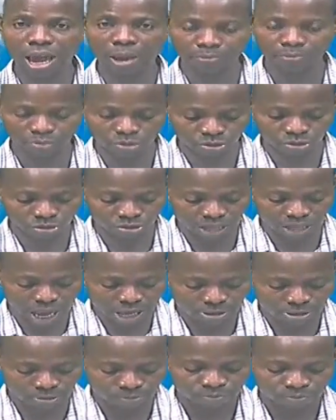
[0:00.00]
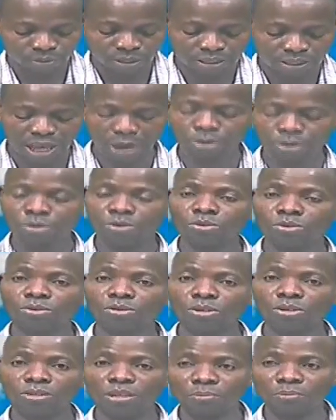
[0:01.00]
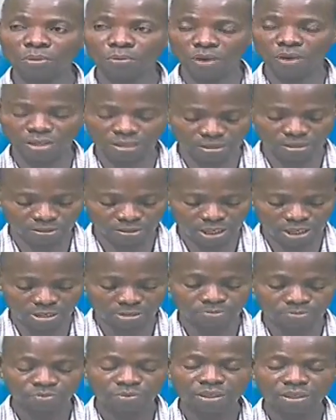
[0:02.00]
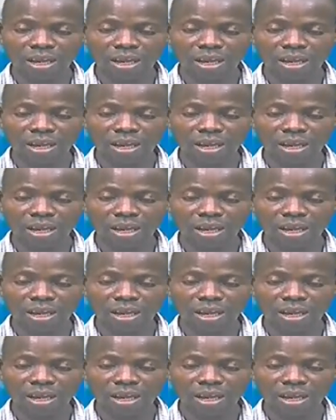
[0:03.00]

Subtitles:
I'm going to tell you. Now, number one is this: